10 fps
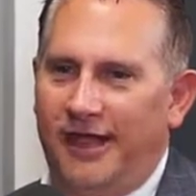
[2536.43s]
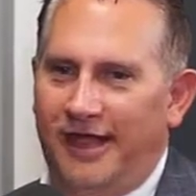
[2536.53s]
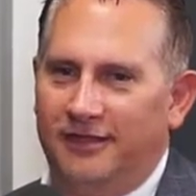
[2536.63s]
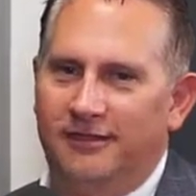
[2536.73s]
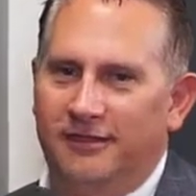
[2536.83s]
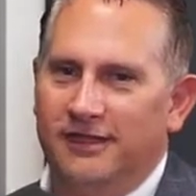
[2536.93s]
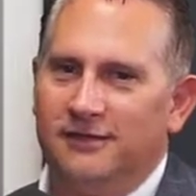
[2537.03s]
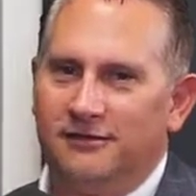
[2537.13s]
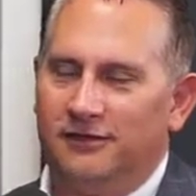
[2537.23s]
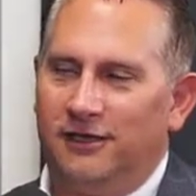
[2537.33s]
hey
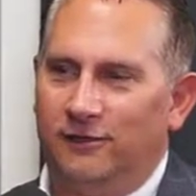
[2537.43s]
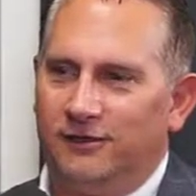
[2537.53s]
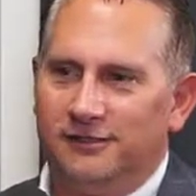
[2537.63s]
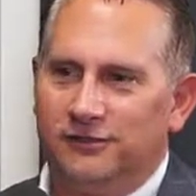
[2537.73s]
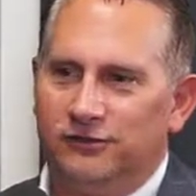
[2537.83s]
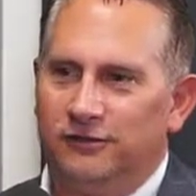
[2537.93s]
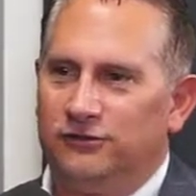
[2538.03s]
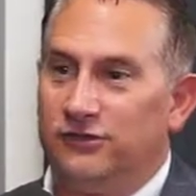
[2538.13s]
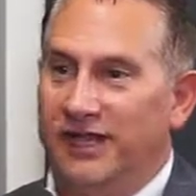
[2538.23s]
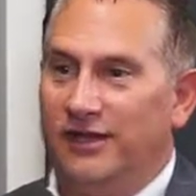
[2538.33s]
the you know this
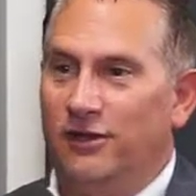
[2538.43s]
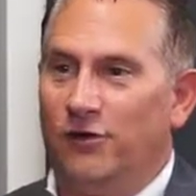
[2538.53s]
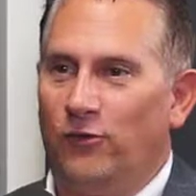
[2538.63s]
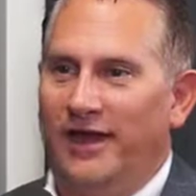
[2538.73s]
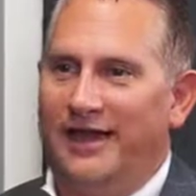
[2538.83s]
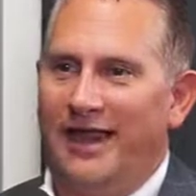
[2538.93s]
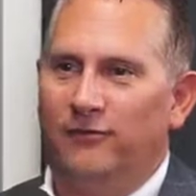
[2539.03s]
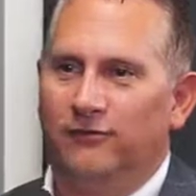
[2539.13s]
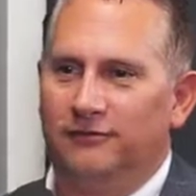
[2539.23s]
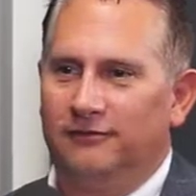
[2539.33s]
they're just saying no right
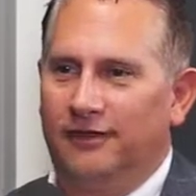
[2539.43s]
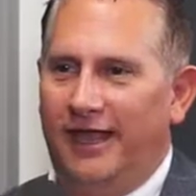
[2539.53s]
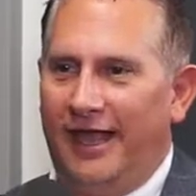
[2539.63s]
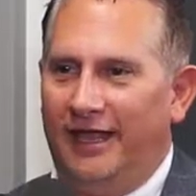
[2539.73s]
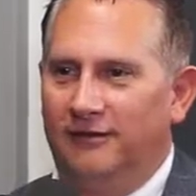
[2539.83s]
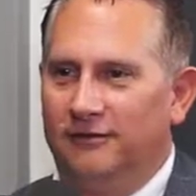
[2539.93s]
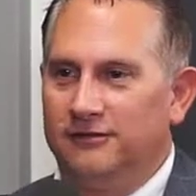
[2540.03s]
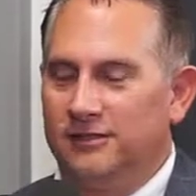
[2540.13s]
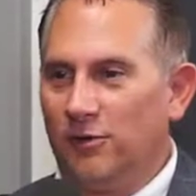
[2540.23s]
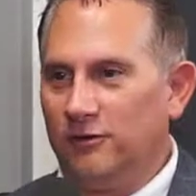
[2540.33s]
now
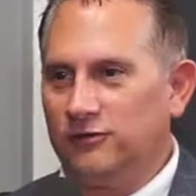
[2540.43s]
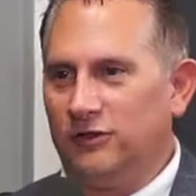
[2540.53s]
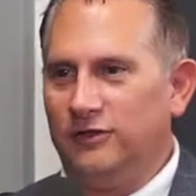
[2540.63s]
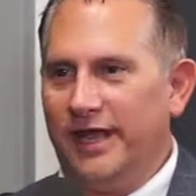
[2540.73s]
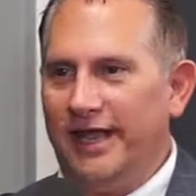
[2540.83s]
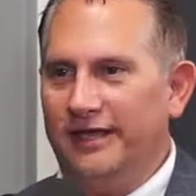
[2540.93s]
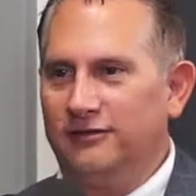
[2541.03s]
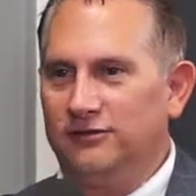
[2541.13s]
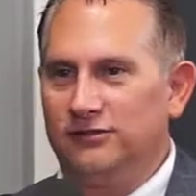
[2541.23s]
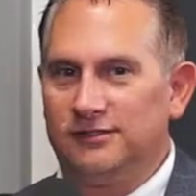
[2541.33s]
and tomorrow's a new
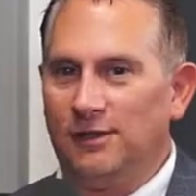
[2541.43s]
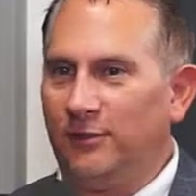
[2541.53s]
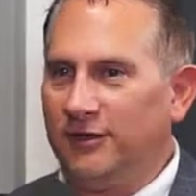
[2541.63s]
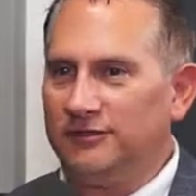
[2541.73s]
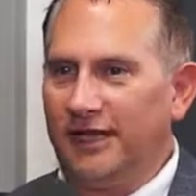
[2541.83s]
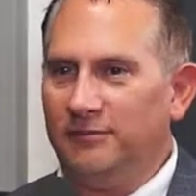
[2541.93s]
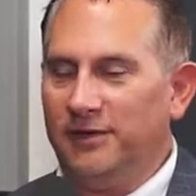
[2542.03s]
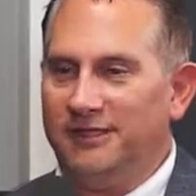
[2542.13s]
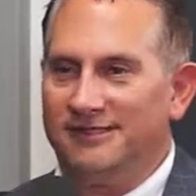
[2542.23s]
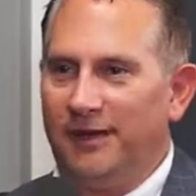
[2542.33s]
day and there's someone else I
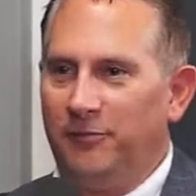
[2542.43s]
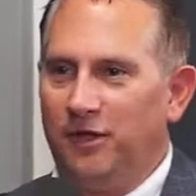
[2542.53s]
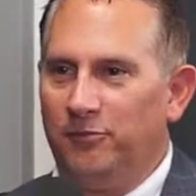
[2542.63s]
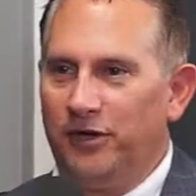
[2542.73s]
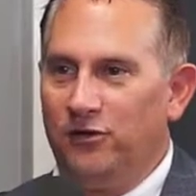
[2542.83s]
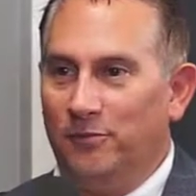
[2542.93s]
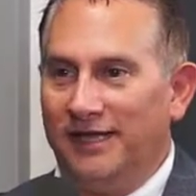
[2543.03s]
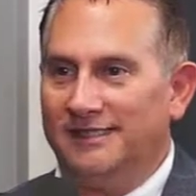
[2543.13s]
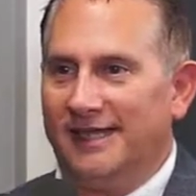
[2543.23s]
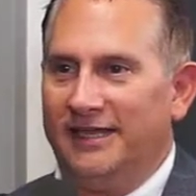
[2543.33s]
can meet in the same company who
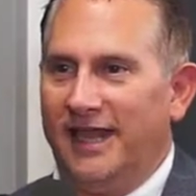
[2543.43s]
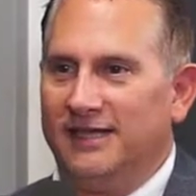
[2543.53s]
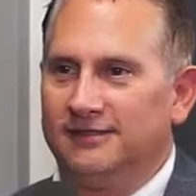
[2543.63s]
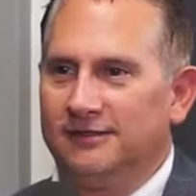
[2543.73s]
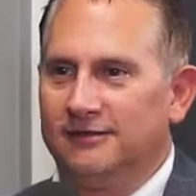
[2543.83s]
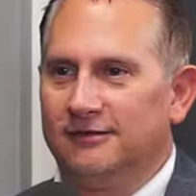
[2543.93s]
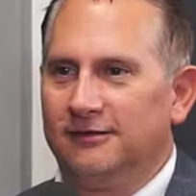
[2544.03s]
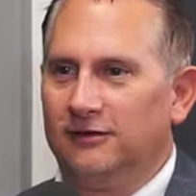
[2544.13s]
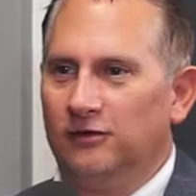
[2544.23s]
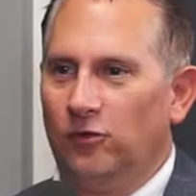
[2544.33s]
might say yes
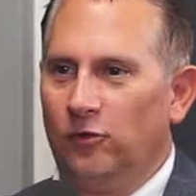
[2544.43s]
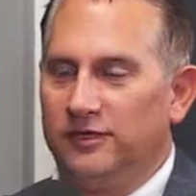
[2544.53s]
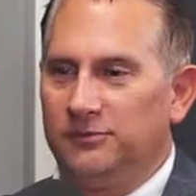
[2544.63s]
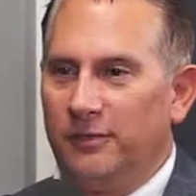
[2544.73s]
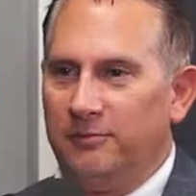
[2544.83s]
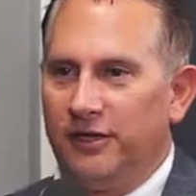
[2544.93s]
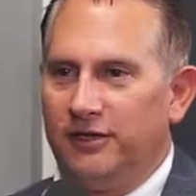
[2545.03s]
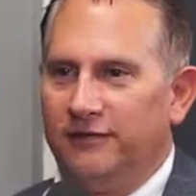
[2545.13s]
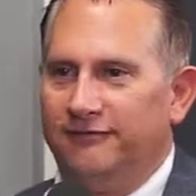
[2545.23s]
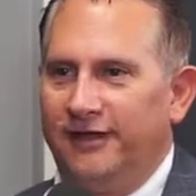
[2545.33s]
or this might
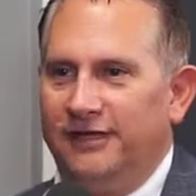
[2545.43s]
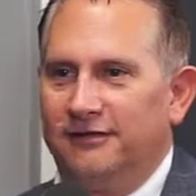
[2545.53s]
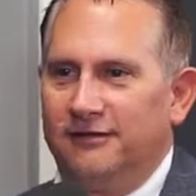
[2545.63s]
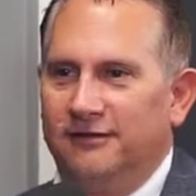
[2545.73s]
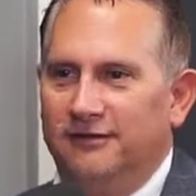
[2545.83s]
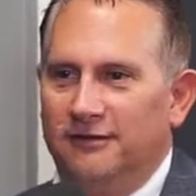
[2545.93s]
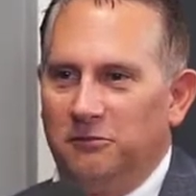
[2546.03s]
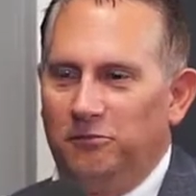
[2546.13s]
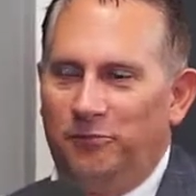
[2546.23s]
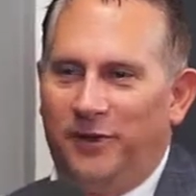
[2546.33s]
be a good fit.
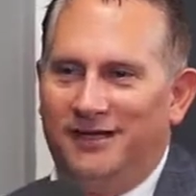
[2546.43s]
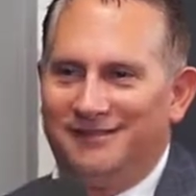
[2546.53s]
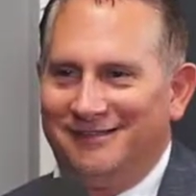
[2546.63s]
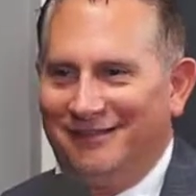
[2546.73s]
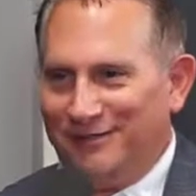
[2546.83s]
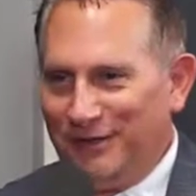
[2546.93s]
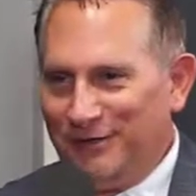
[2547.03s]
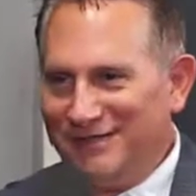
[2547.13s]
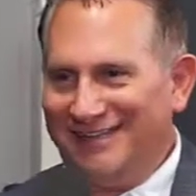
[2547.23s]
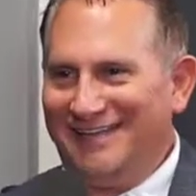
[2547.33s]
But it's it's
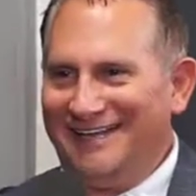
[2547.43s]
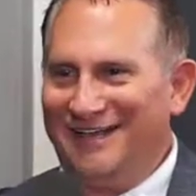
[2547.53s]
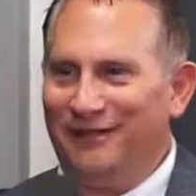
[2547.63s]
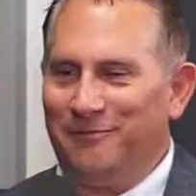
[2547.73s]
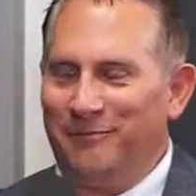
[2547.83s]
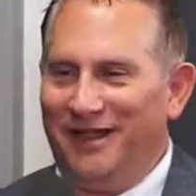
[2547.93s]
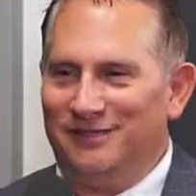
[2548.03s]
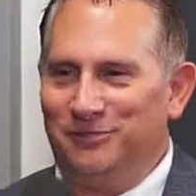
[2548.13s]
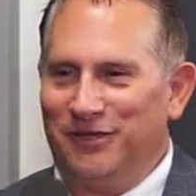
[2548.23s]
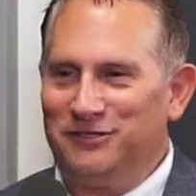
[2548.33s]
like you said, it's that delicate
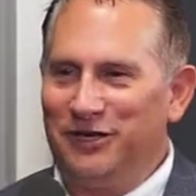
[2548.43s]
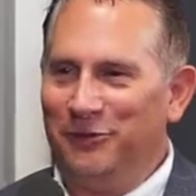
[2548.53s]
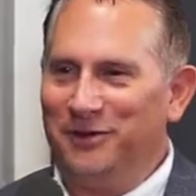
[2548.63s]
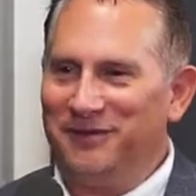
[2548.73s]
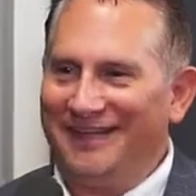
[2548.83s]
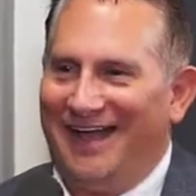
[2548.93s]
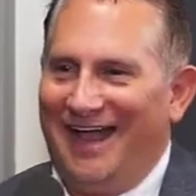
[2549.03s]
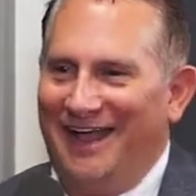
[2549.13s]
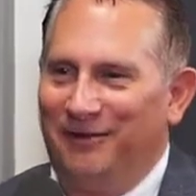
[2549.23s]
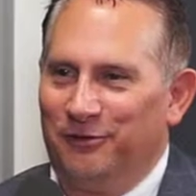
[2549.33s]
balance because you don't want to be the
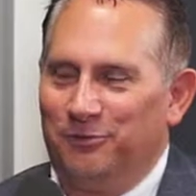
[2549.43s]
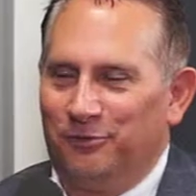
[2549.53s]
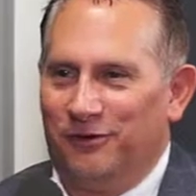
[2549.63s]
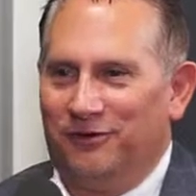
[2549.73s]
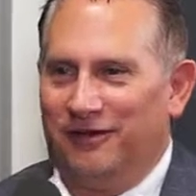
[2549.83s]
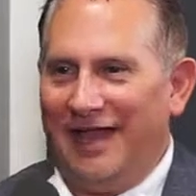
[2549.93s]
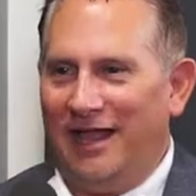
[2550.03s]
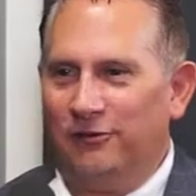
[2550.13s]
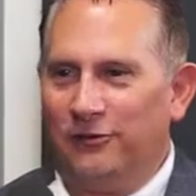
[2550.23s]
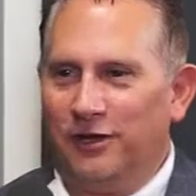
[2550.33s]
guy or the or the
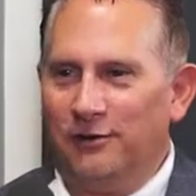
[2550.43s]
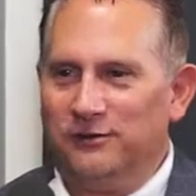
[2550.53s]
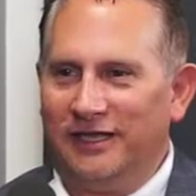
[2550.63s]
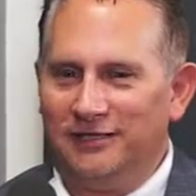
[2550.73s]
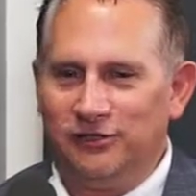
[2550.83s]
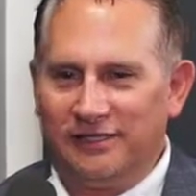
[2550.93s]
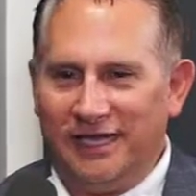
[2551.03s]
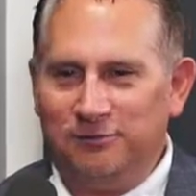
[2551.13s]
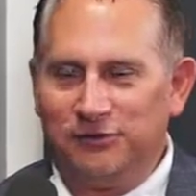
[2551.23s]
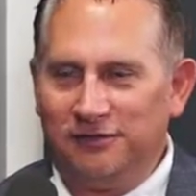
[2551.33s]
gal who goes in and
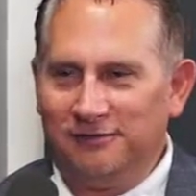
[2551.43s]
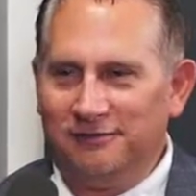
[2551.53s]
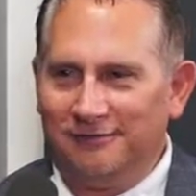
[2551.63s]
just keeps